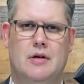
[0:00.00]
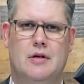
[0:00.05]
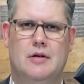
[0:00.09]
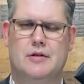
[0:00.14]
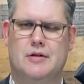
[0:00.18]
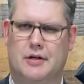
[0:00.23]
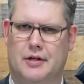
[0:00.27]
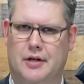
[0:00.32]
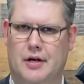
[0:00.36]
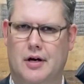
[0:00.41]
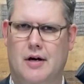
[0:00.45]

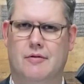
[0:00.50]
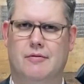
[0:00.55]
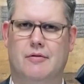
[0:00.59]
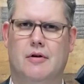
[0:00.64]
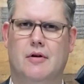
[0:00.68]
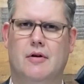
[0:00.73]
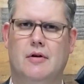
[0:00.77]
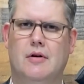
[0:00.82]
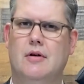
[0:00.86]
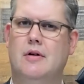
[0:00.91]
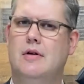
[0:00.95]
to
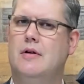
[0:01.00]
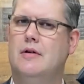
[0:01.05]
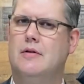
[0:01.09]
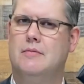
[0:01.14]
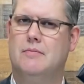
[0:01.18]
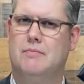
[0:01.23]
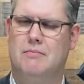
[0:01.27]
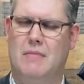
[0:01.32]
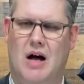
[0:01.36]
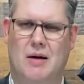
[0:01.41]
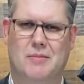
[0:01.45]
cover
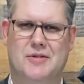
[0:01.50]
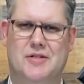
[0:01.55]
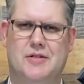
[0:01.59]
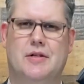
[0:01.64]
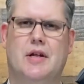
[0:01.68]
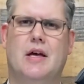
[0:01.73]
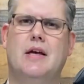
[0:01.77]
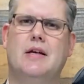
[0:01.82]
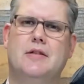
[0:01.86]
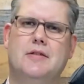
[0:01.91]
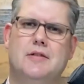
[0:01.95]
my
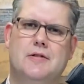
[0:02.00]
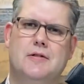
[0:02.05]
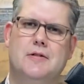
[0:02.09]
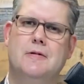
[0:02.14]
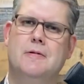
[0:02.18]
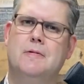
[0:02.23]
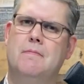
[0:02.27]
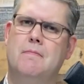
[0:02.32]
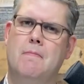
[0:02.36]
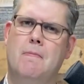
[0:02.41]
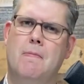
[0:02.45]
mistakes.
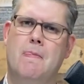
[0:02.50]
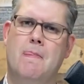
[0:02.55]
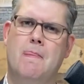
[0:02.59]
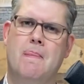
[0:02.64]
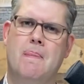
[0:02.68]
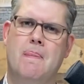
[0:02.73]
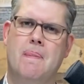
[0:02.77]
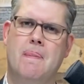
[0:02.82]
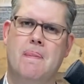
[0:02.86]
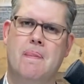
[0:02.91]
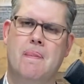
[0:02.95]

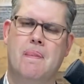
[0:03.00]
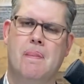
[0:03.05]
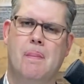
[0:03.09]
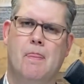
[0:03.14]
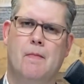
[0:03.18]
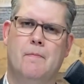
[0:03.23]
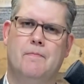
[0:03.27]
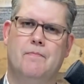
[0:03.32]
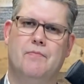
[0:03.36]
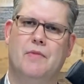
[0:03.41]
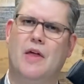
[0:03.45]

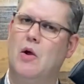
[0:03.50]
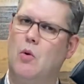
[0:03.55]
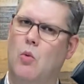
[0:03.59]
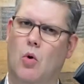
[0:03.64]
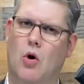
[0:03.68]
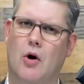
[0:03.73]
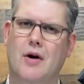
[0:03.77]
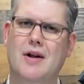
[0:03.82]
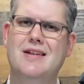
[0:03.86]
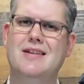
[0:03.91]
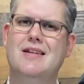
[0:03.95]
They
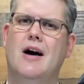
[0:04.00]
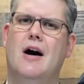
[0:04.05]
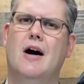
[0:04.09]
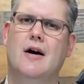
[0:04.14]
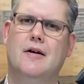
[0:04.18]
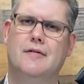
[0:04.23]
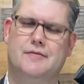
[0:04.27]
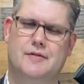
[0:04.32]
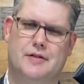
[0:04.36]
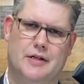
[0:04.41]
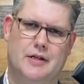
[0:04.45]
weren't
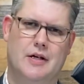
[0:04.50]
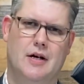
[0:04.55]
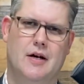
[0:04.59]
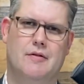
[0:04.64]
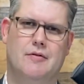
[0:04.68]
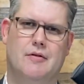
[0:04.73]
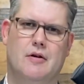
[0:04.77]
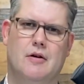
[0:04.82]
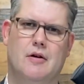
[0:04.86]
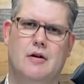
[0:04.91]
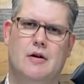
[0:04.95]
enough to
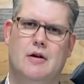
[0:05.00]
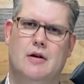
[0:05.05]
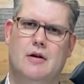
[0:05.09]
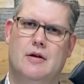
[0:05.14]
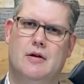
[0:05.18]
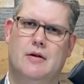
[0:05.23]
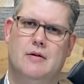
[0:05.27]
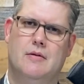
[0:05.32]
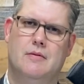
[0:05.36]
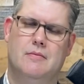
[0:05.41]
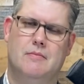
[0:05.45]
cover
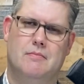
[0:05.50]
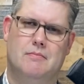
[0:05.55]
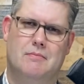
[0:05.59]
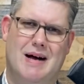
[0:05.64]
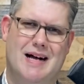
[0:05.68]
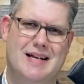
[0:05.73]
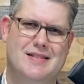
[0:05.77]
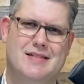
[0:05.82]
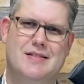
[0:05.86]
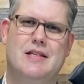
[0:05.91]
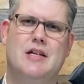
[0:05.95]

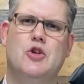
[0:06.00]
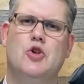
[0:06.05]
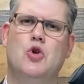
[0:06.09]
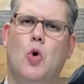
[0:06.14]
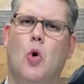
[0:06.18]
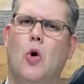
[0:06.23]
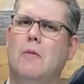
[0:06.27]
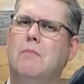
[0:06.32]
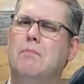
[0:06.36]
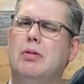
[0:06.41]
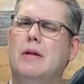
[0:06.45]
my sin.
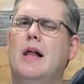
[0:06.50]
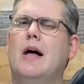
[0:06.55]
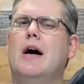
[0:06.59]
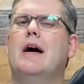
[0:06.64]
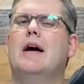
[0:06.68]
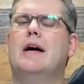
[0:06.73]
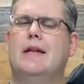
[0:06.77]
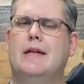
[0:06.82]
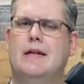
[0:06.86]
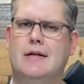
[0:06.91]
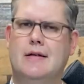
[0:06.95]
Your
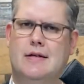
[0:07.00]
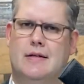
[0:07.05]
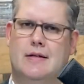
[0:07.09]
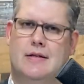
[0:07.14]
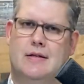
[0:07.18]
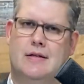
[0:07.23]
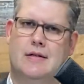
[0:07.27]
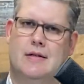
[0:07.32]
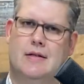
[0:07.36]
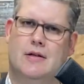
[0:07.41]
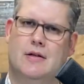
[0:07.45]
blood
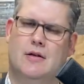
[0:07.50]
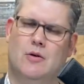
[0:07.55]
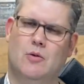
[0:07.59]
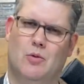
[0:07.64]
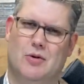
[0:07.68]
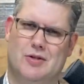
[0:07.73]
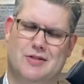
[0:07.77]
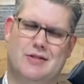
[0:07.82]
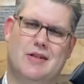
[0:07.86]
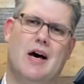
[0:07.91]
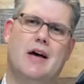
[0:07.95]

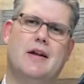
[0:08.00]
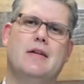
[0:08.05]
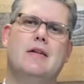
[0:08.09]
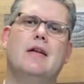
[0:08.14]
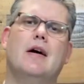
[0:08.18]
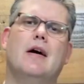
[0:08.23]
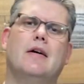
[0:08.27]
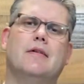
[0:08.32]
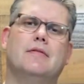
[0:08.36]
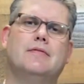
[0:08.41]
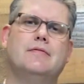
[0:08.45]
was not
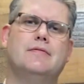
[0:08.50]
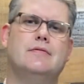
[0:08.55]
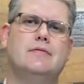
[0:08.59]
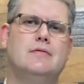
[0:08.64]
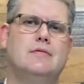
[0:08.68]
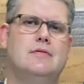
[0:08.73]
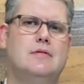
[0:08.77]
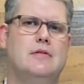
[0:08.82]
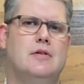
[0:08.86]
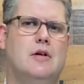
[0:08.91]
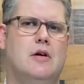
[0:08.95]
enough.
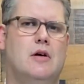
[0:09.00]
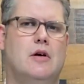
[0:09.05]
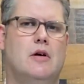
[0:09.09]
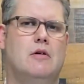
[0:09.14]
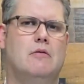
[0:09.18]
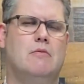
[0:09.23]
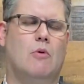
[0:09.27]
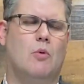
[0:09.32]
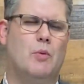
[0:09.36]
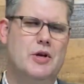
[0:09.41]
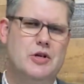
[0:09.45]

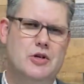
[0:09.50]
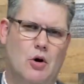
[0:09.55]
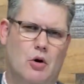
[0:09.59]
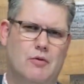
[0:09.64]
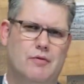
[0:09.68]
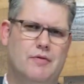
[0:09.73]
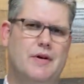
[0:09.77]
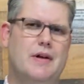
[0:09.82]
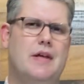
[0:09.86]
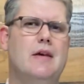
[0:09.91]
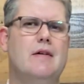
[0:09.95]
When we
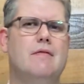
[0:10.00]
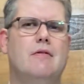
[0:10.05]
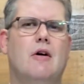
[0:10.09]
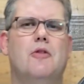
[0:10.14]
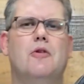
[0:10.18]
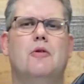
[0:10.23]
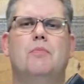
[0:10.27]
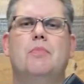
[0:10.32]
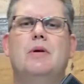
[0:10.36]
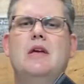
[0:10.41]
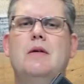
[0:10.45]
don't forgive
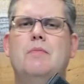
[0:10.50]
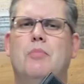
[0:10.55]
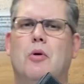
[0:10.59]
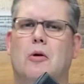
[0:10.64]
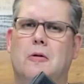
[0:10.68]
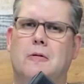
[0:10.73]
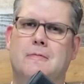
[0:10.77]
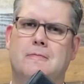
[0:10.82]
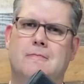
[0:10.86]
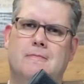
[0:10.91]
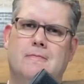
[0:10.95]
other
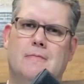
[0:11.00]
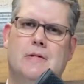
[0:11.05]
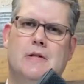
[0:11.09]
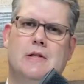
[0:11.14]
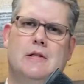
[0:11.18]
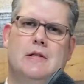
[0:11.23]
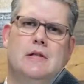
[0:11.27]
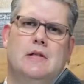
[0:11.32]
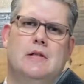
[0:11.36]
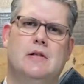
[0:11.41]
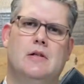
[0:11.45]
people,
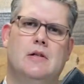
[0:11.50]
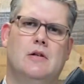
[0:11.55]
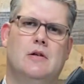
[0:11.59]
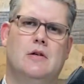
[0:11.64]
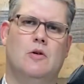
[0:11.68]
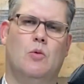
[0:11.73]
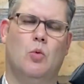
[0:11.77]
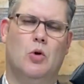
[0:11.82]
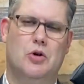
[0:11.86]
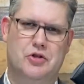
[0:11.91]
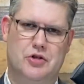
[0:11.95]

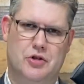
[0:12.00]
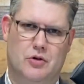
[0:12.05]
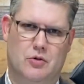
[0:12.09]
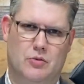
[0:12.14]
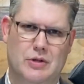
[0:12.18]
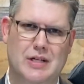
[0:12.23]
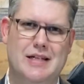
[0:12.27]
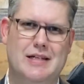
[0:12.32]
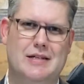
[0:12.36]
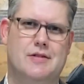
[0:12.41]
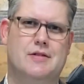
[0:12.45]
what you're
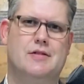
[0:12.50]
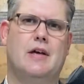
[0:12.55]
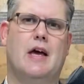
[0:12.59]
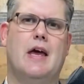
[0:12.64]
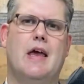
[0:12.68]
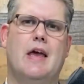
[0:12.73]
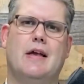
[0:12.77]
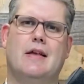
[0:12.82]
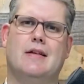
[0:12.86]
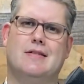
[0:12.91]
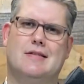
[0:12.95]
really
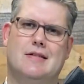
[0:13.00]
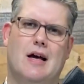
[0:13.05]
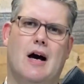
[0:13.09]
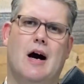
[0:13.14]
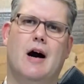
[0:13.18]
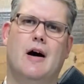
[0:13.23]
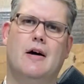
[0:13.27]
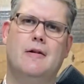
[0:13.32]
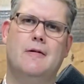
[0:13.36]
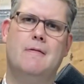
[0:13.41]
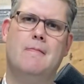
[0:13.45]
saying is,
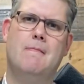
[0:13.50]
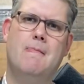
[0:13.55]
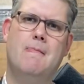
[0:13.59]
God,